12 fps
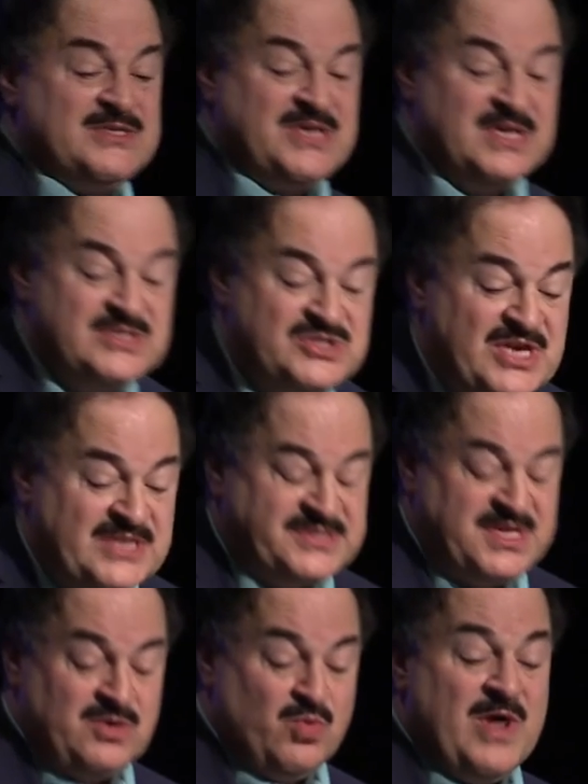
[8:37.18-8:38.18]
is
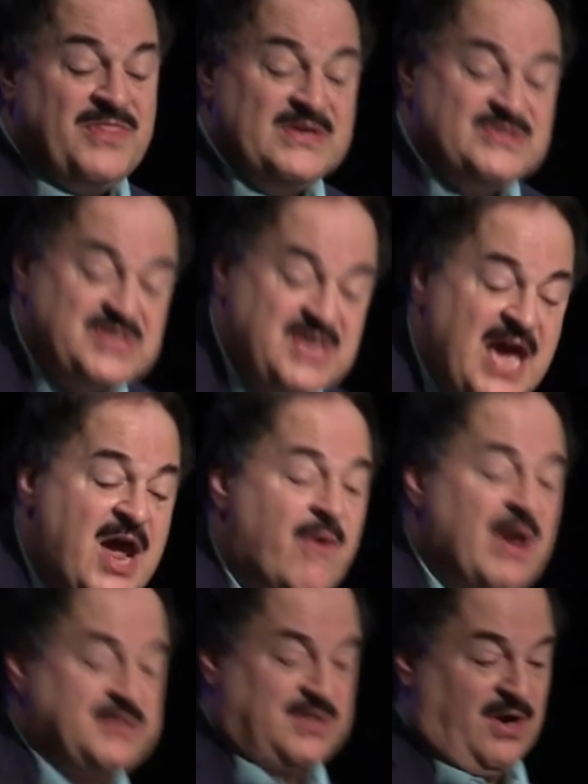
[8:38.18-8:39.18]
consistent with his
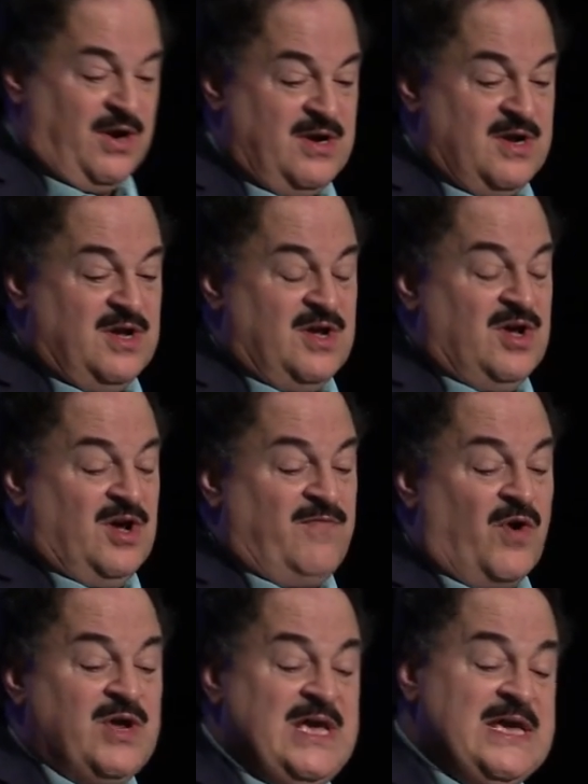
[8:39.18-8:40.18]
character,
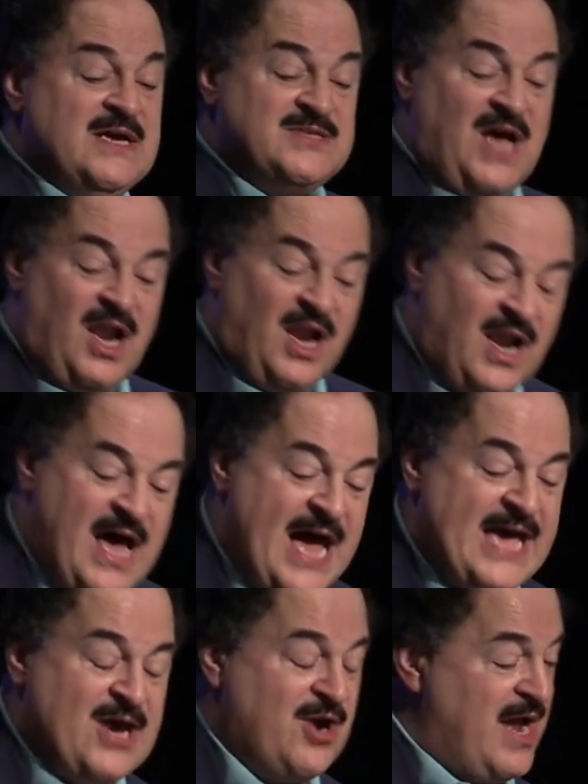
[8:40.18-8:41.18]
for he is a
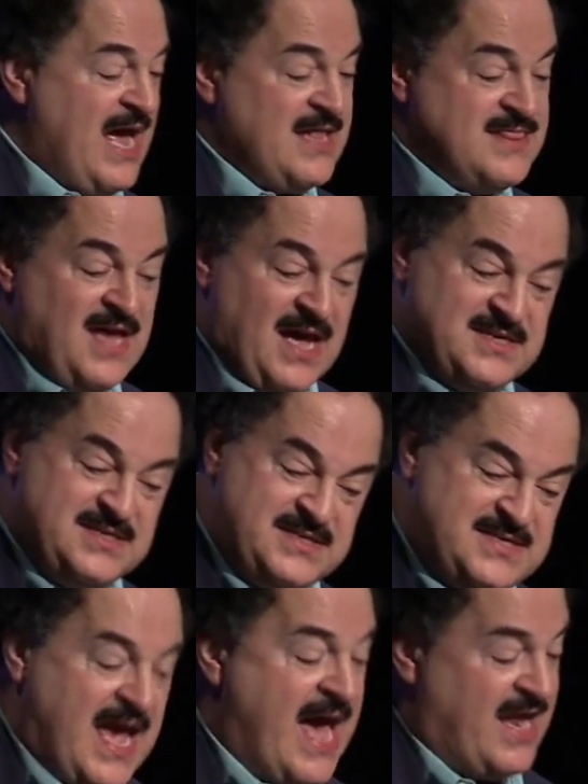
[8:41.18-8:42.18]
liar and the
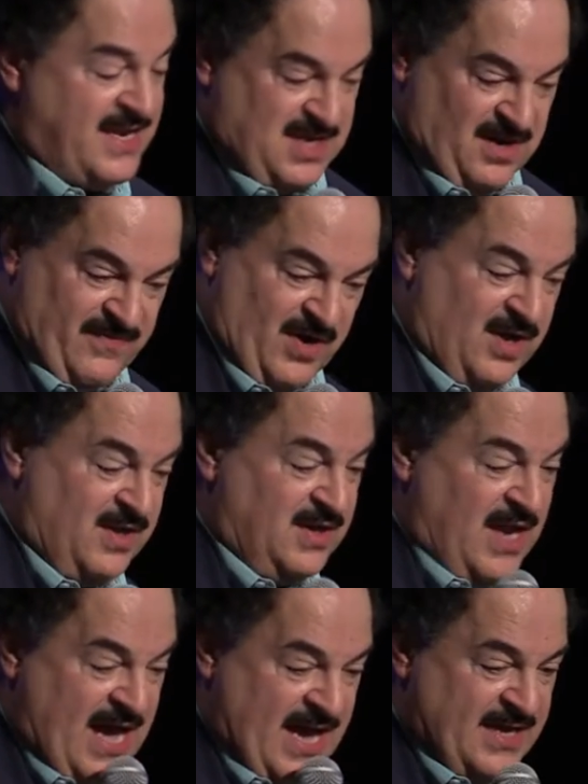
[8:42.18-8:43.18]
daddy of
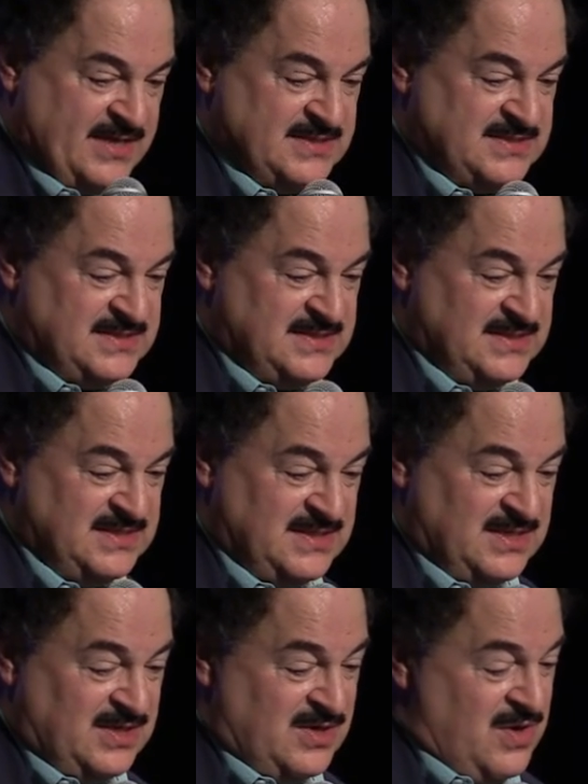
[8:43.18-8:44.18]
all lies.
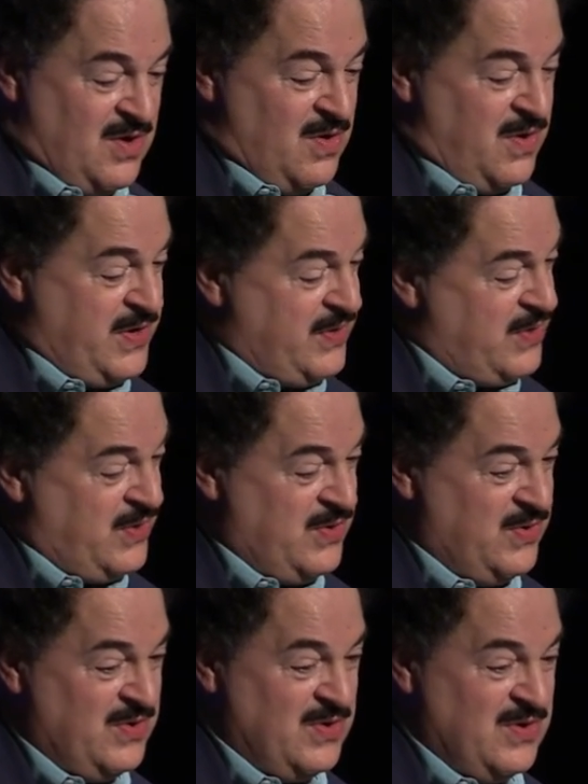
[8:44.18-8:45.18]
Whew.
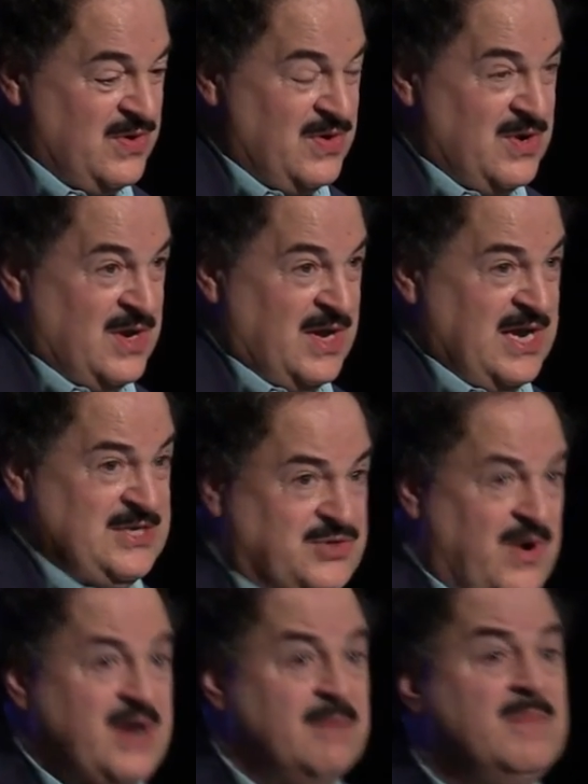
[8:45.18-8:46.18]
He's
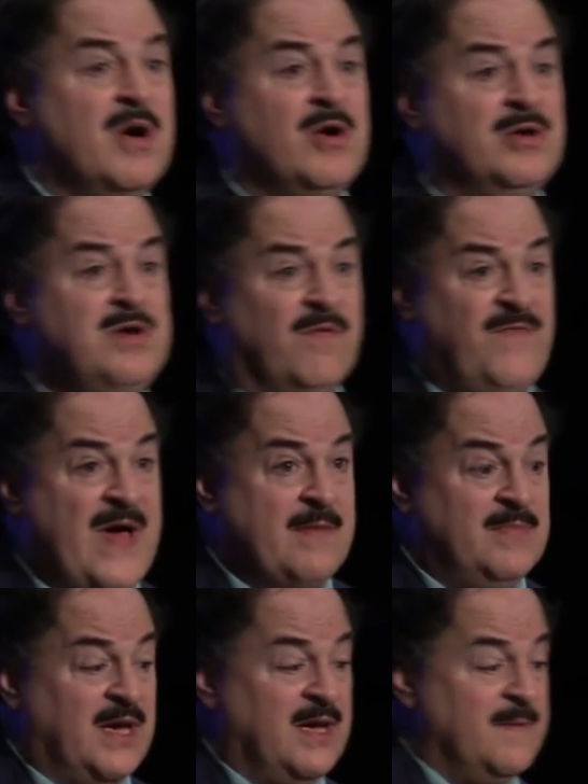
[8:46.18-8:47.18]
trying to murder your
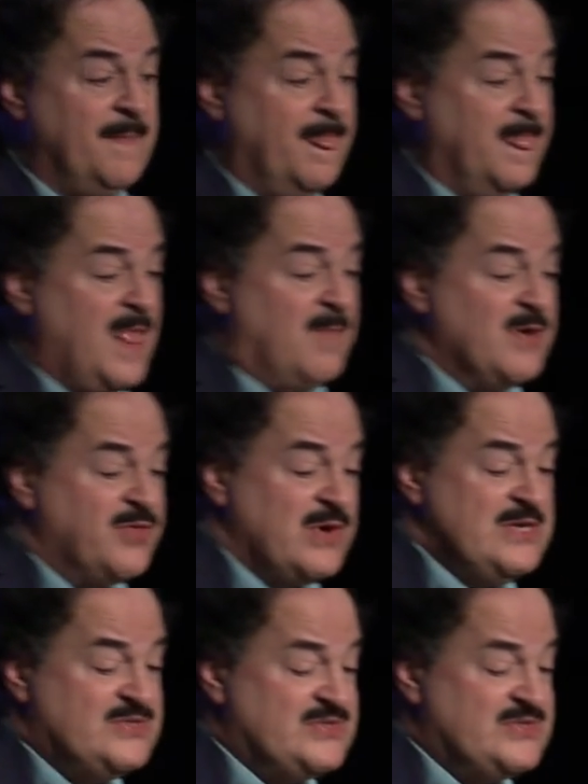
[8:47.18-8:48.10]
family. Number three,